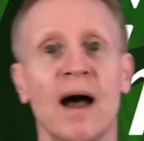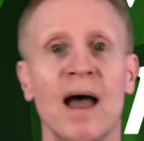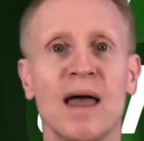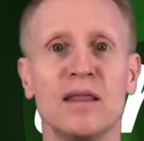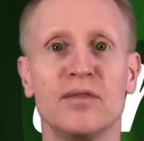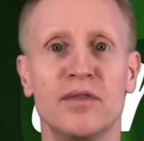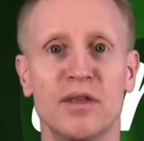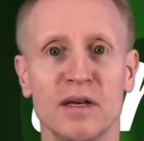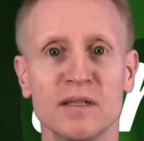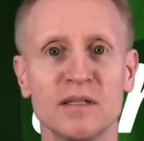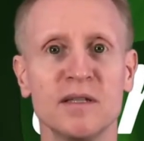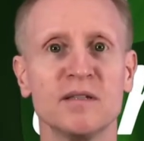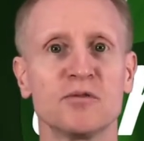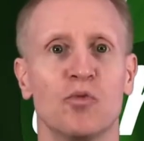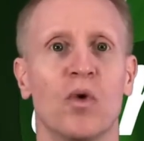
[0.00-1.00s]
and this
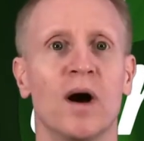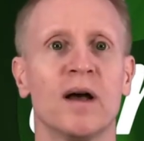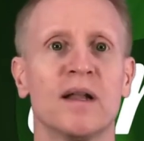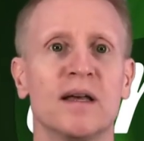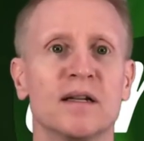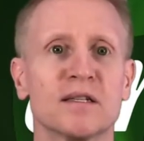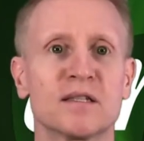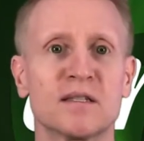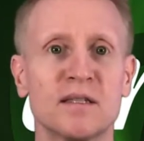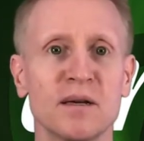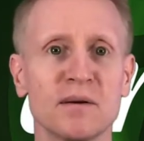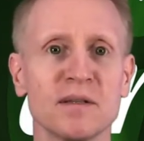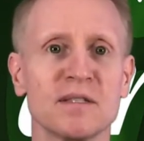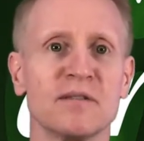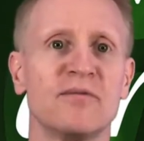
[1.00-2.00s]
is one in a
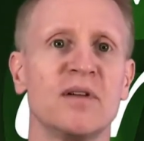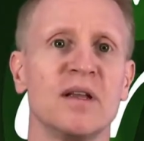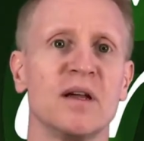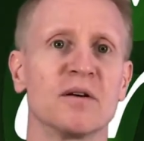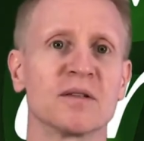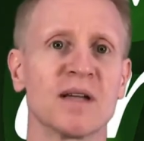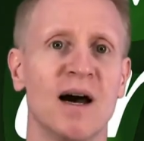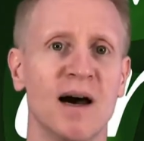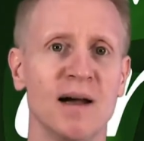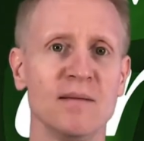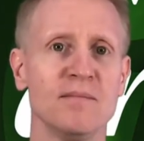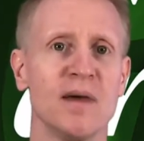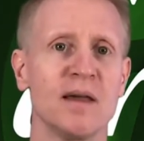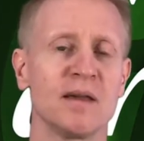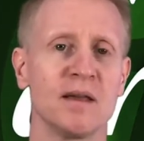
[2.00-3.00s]
series of videos
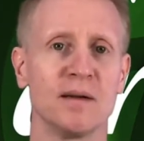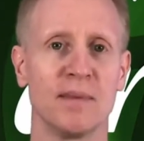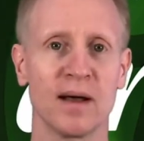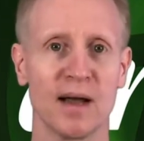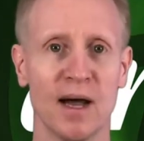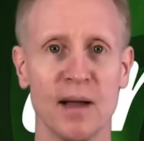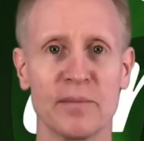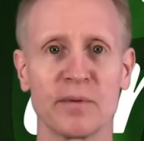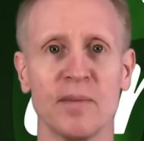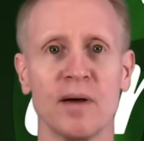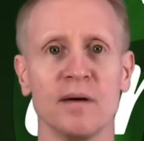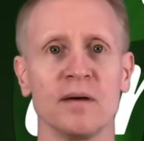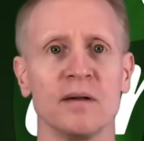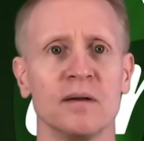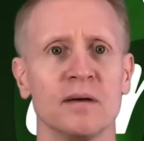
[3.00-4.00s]
I'm making about
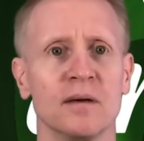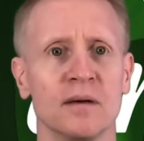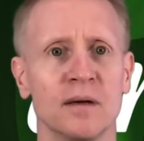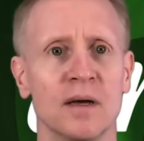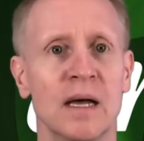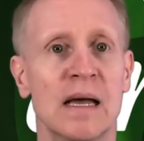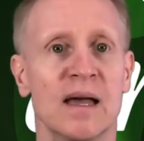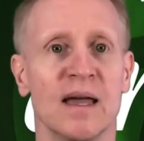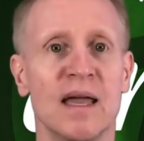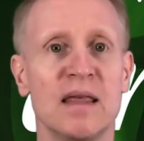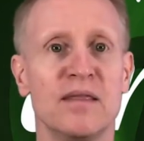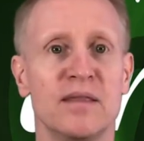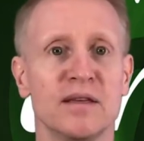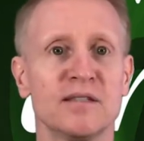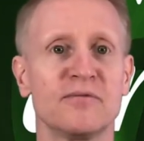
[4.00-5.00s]
hypermiling.
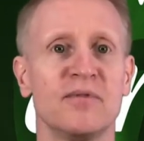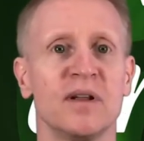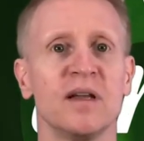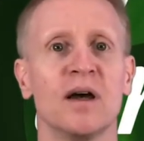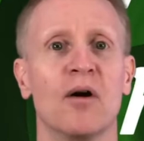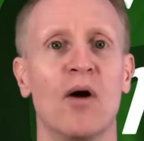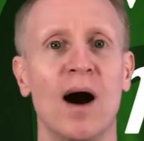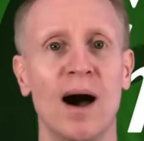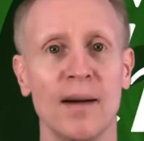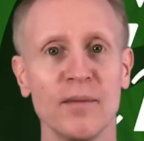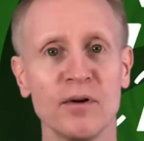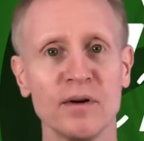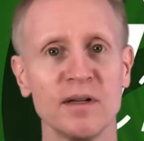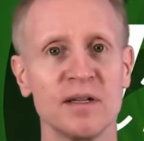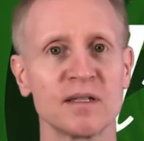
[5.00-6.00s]
In this video, I'm
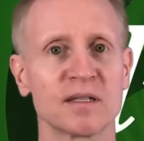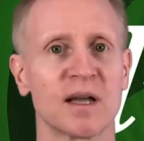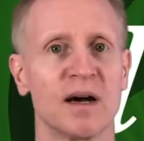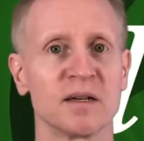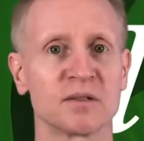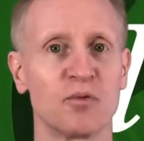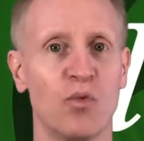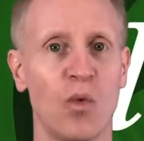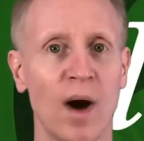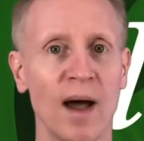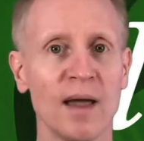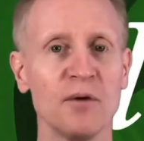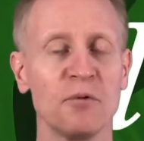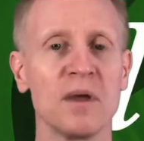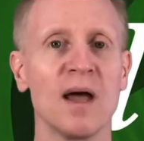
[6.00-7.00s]
going to discuss
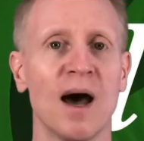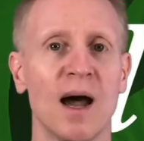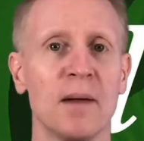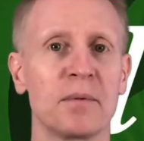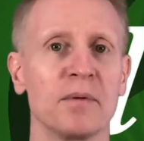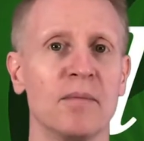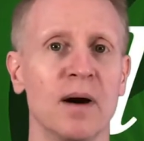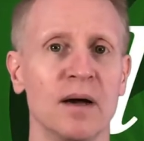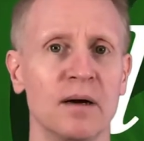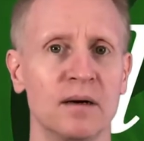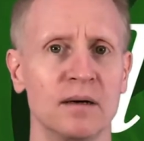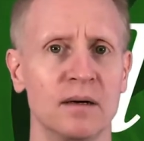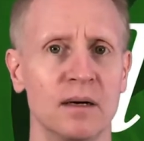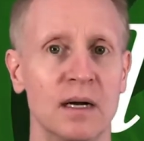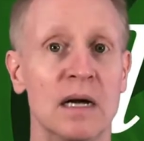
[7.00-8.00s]
why we hypermile,
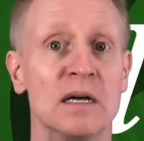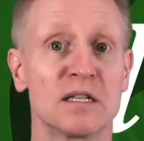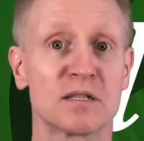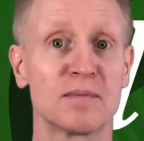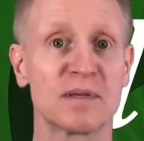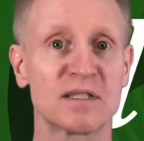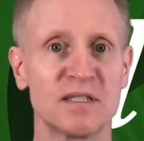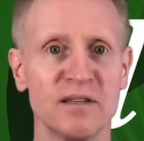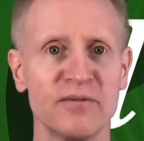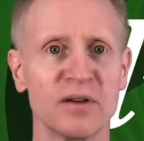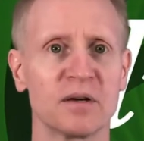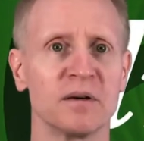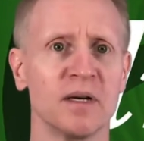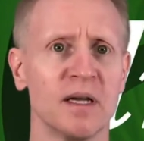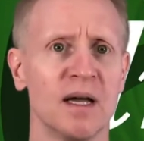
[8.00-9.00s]

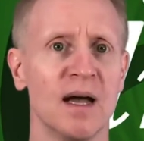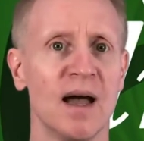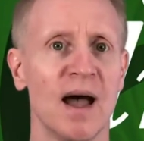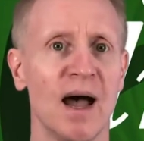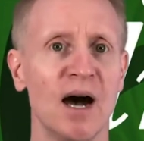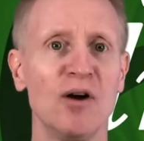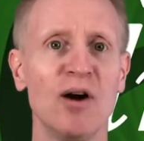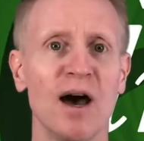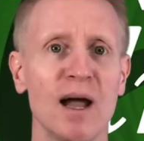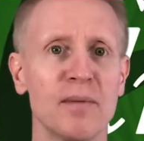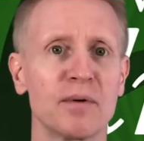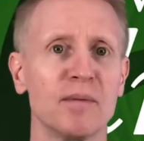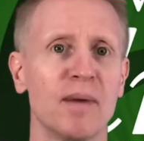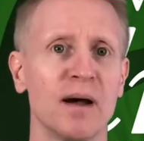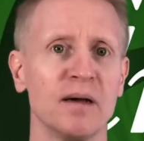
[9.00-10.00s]
specifically how
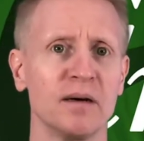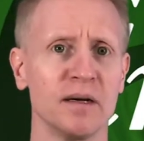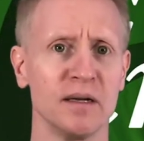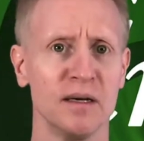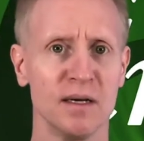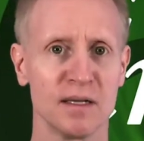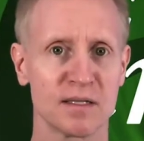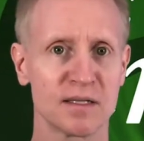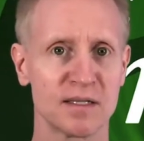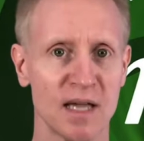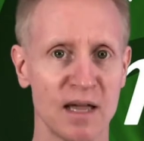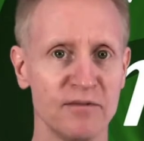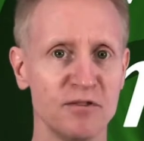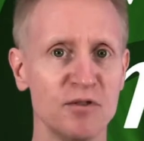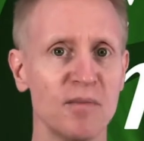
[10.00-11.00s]
hypermiling
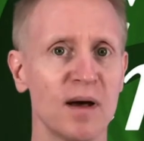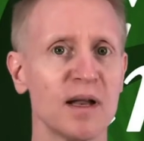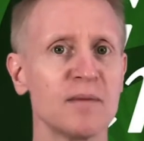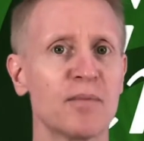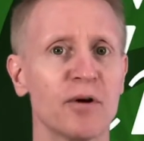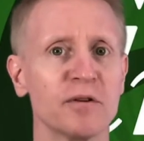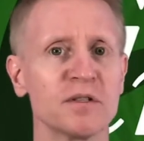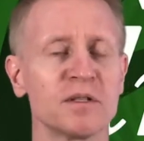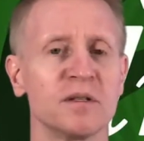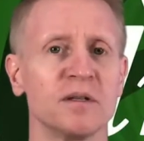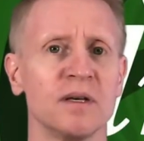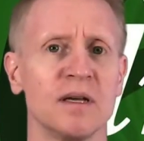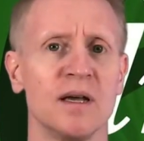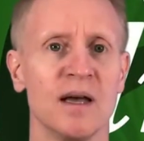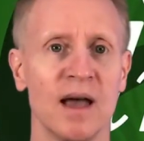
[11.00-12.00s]
saves you money
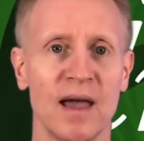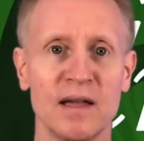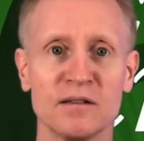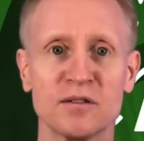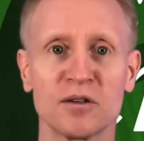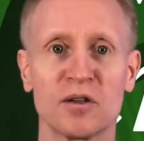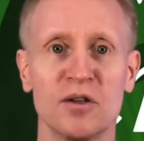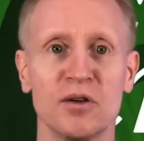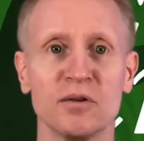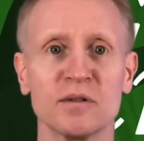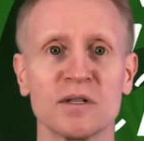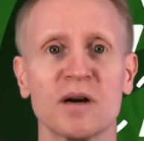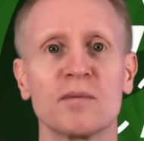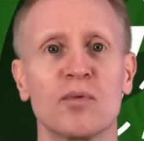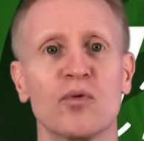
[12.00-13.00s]
personally and secures
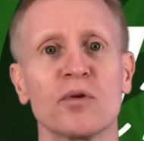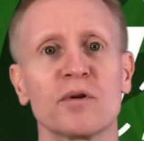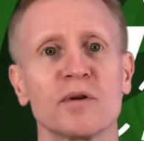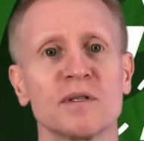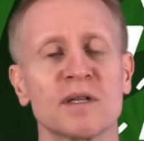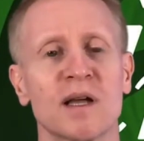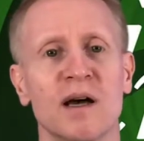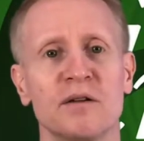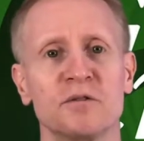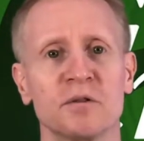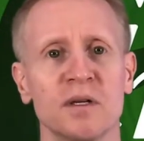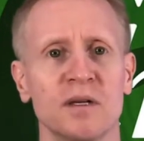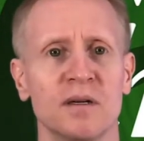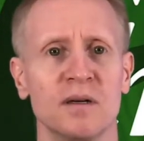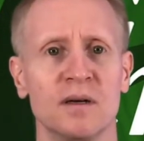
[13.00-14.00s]
our border as a
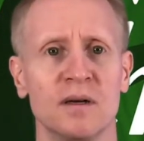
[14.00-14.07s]
country.